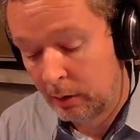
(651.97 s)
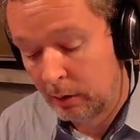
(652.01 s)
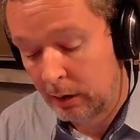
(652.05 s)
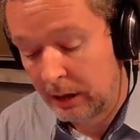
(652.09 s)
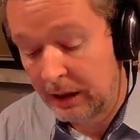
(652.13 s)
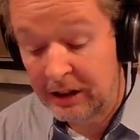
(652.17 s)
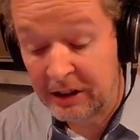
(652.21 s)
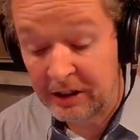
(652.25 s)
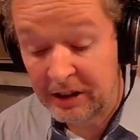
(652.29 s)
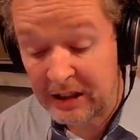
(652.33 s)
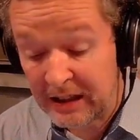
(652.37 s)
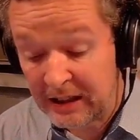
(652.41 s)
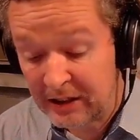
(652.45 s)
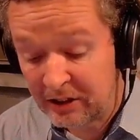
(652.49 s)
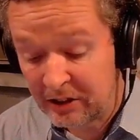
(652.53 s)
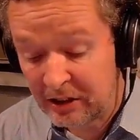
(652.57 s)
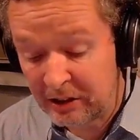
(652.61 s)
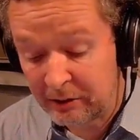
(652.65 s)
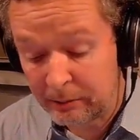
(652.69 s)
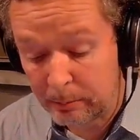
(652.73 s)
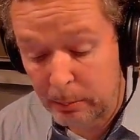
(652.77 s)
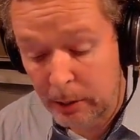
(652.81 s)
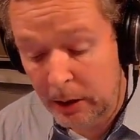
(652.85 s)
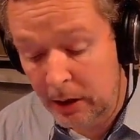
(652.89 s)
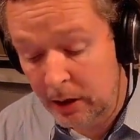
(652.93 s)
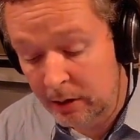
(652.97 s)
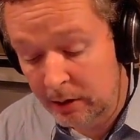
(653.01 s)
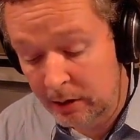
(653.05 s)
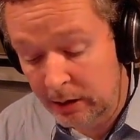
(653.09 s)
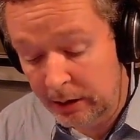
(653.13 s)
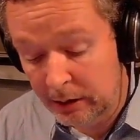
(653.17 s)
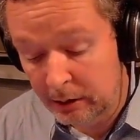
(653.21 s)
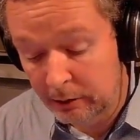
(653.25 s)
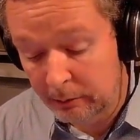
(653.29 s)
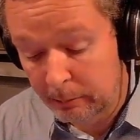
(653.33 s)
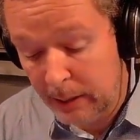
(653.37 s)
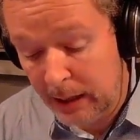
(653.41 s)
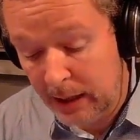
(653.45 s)
extensive
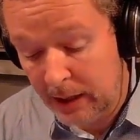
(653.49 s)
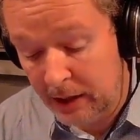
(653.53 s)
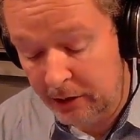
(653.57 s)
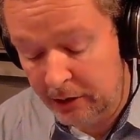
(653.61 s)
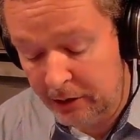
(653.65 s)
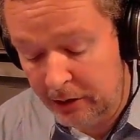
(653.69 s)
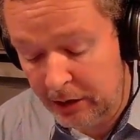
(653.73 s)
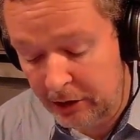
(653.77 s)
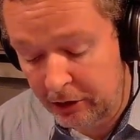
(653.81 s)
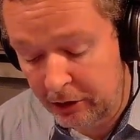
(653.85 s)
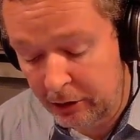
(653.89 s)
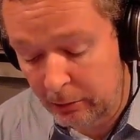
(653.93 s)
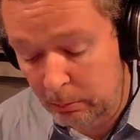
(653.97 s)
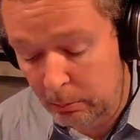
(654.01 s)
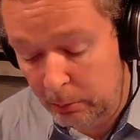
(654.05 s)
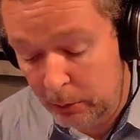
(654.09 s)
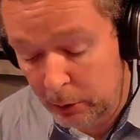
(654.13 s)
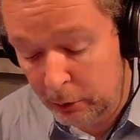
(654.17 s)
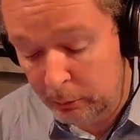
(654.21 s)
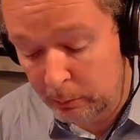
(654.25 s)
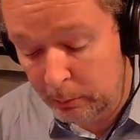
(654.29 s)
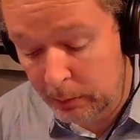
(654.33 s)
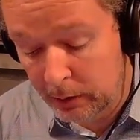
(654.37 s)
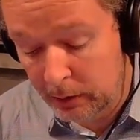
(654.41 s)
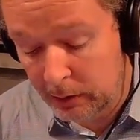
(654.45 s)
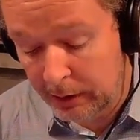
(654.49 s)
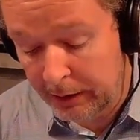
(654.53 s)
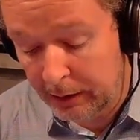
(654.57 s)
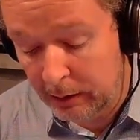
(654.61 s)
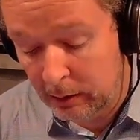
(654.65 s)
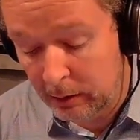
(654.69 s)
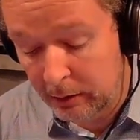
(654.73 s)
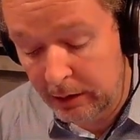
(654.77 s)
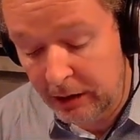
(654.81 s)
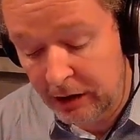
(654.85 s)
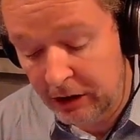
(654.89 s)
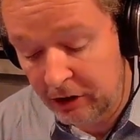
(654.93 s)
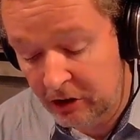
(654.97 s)
burdening of Palestinian movement,
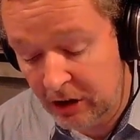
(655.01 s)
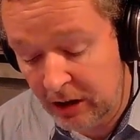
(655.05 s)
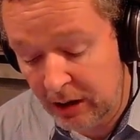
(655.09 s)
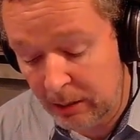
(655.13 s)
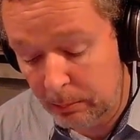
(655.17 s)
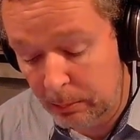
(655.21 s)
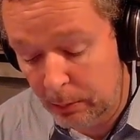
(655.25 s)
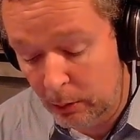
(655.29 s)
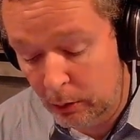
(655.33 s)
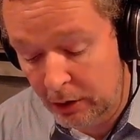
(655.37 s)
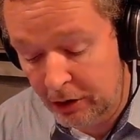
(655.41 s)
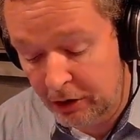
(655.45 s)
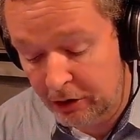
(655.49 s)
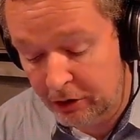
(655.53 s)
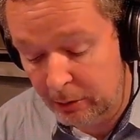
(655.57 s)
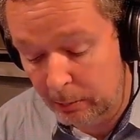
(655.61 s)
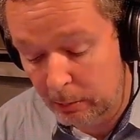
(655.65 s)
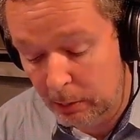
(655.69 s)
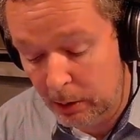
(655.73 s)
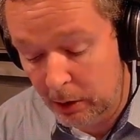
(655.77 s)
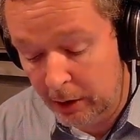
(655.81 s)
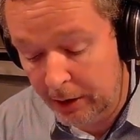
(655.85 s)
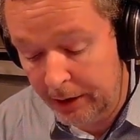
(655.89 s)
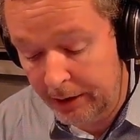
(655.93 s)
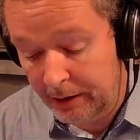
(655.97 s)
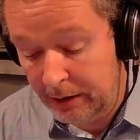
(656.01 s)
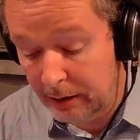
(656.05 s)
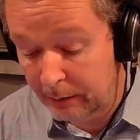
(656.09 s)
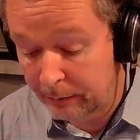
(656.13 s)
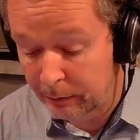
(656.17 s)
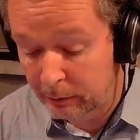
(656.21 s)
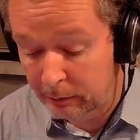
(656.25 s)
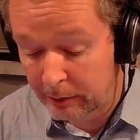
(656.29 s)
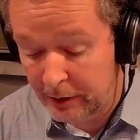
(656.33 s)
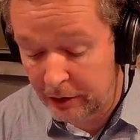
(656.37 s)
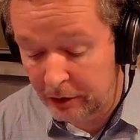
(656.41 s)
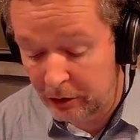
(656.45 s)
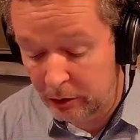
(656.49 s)
including checkpoints applying
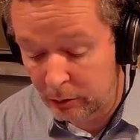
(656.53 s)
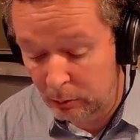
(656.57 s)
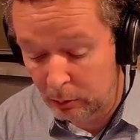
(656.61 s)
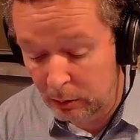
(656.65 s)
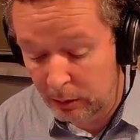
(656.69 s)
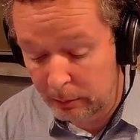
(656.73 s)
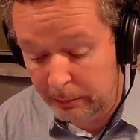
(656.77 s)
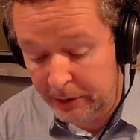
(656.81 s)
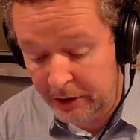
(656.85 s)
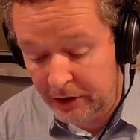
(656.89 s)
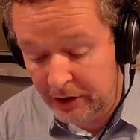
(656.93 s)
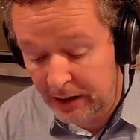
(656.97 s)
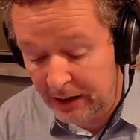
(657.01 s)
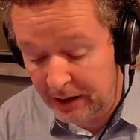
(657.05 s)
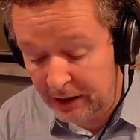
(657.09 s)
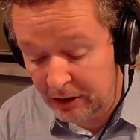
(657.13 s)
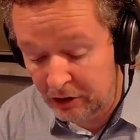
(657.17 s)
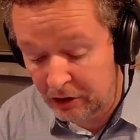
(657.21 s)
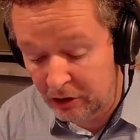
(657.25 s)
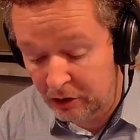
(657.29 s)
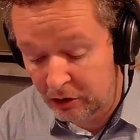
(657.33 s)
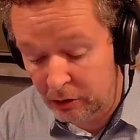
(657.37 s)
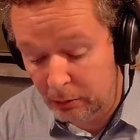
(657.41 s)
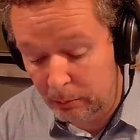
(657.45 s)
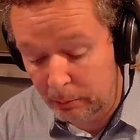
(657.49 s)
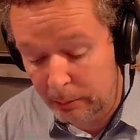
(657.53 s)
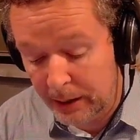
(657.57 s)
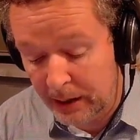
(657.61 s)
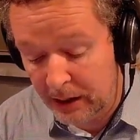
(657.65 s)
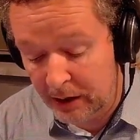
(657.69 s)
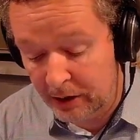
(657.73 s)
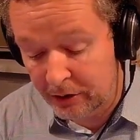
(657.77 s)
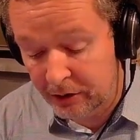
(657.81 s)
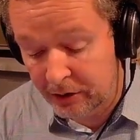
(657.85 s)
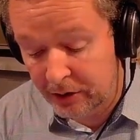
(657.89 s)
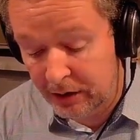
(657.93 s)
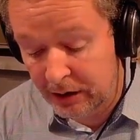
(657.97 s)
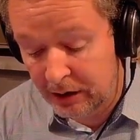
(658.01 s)
differential limitations on
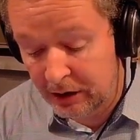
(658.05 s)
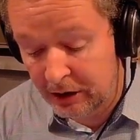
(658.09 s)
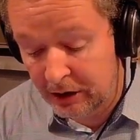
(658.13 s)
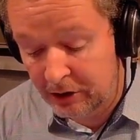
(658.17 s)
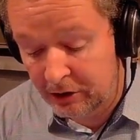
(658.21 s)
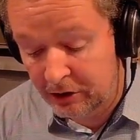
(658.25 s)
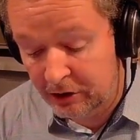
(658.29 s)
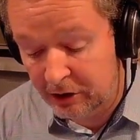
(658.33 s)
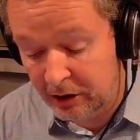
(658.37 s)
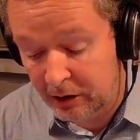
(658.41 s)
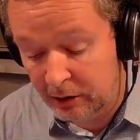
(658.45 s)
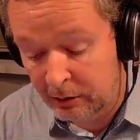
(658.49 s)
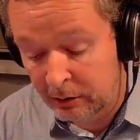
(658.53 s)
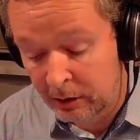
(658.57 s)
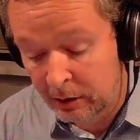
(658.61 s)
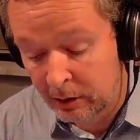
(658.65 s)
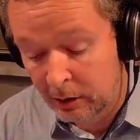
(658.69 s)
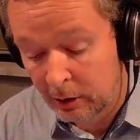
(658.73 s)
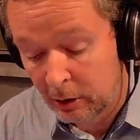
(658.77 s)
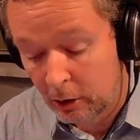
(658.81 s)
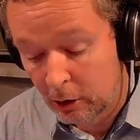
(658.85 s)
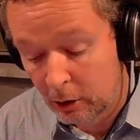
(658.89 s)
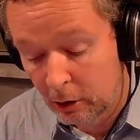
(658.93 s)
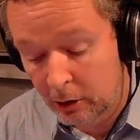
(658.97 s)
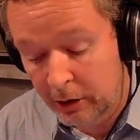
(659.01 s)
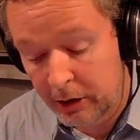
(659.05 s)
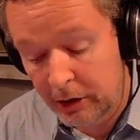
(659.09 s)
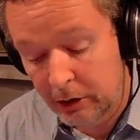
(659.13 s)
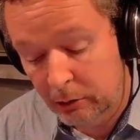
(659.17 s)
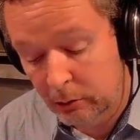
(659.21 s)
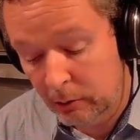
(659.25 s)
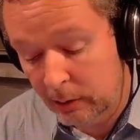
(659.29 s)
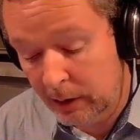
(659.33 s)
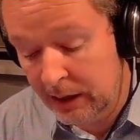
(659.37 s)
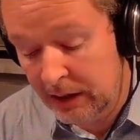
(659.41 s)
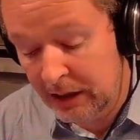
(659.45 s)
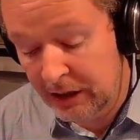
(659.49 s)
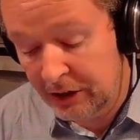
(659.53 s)
Palestinians and on
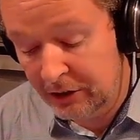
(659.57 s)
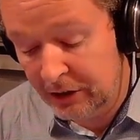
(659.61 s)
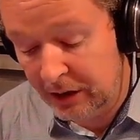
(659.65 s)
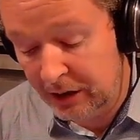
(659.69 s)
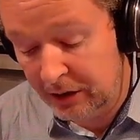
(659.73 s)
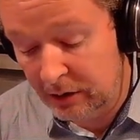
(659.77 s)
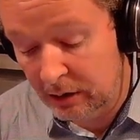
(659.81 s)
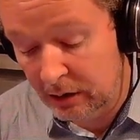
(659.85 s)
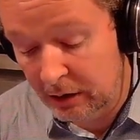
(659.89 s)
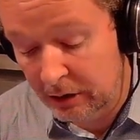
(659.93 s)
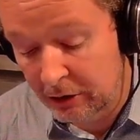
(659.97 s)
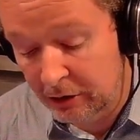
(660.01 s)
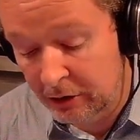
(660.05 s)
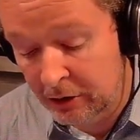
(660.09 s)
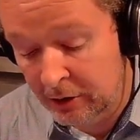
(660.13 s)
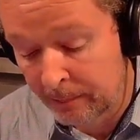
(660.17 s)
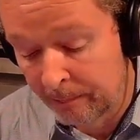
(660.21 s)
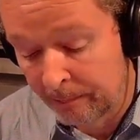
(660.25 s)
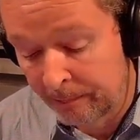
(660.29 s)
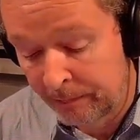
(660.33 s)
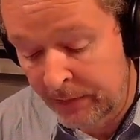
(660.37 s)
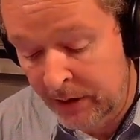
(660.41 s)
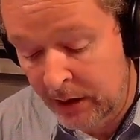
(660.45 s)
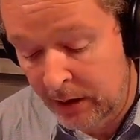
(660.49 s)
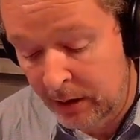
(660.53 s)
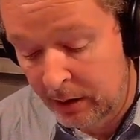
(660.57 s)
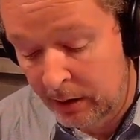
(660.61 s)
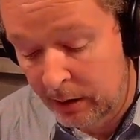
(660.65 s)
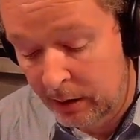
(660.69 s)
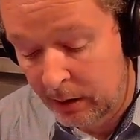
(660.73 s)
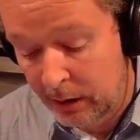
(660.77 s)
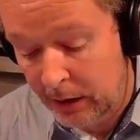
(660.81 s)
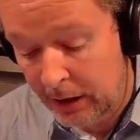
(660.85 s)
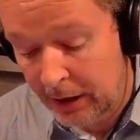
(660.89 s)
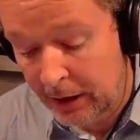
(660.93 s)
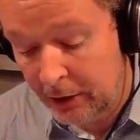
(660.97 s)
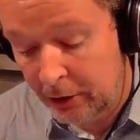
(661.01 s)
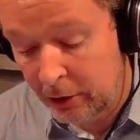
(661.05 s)
Israeli settlers,
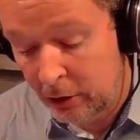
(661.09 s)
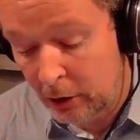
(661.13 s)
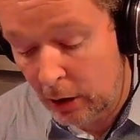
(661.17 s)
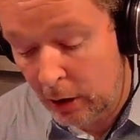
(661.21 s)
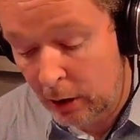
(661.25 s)
and